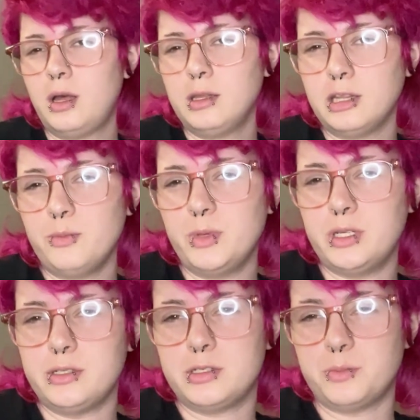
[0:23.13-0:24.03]

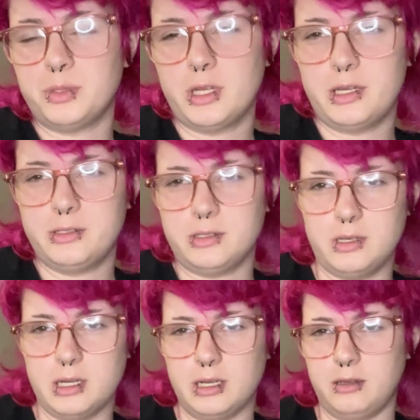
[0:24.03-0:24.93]
Limited supplies are
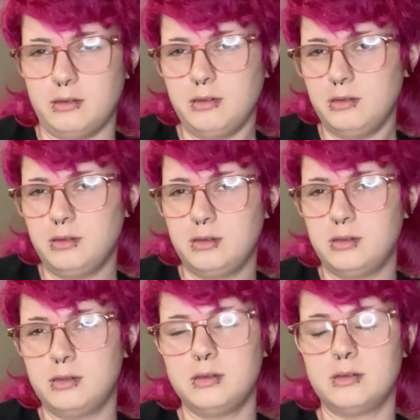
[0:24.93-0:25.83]
needed.
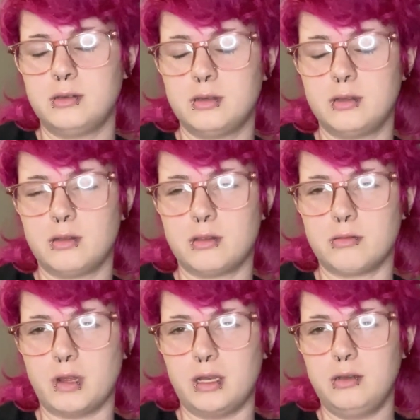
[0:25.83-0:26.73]

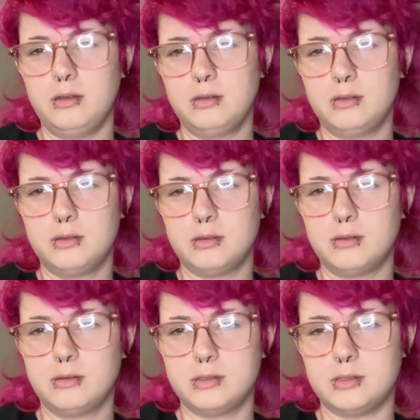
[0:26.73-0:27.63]
Thread,
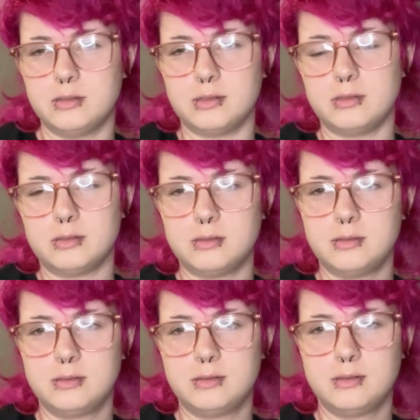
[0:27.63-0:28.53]
scissors,
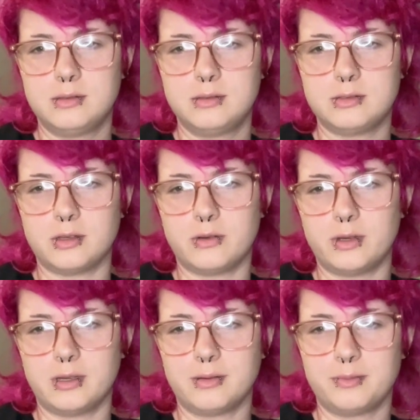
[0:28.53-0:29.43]

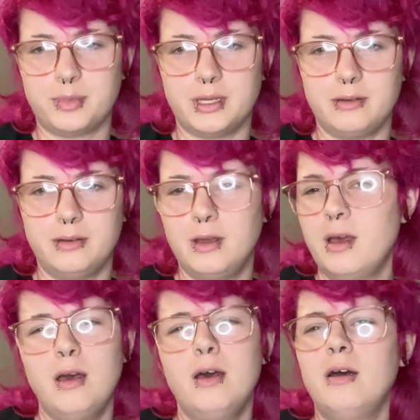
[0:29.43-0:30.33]
sewing pin.
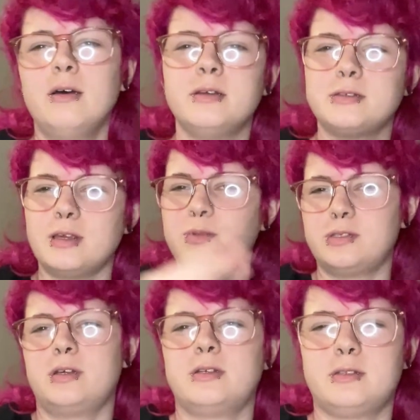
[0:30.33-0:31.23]
Same as
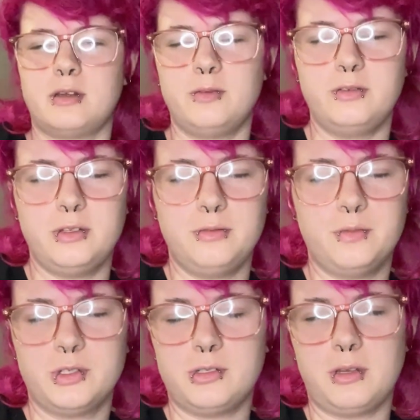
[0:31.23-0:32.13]
last time. If you didn't
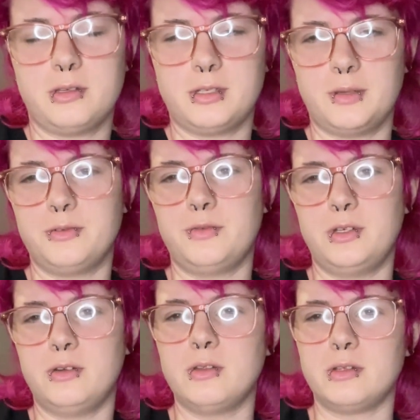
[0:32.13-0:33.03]
watch last time's
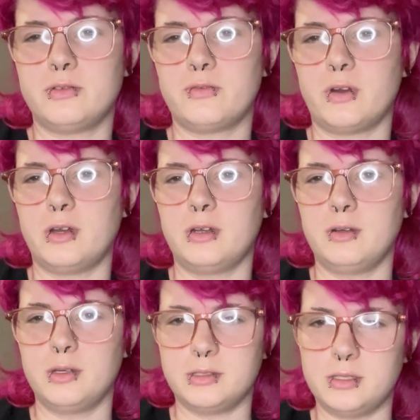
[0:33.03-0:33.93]
video, that's
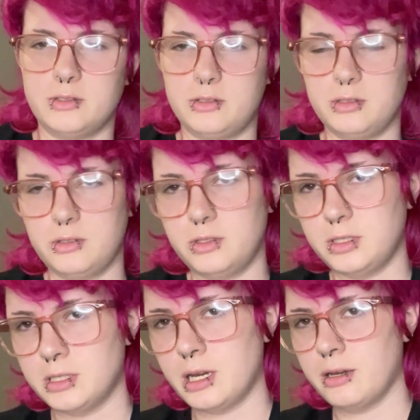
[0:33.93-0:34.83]
fine. Essentially, you need
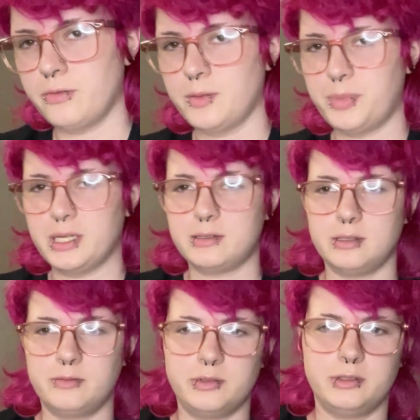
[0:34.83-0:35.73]
to have a base
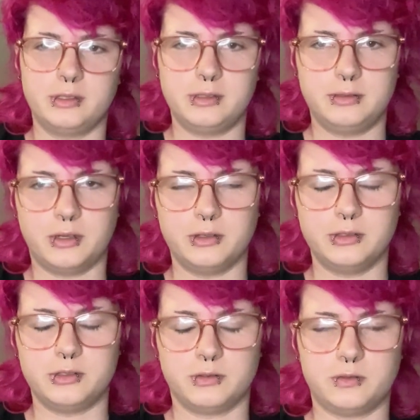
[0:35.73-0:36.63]
level
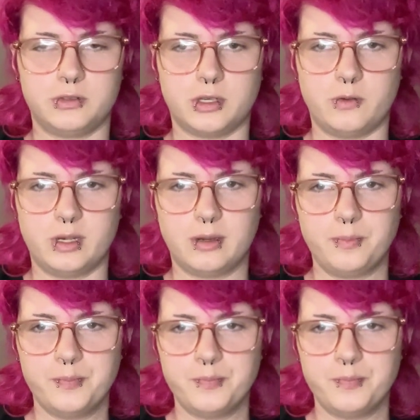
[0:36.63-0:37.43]
knowledge of sewing,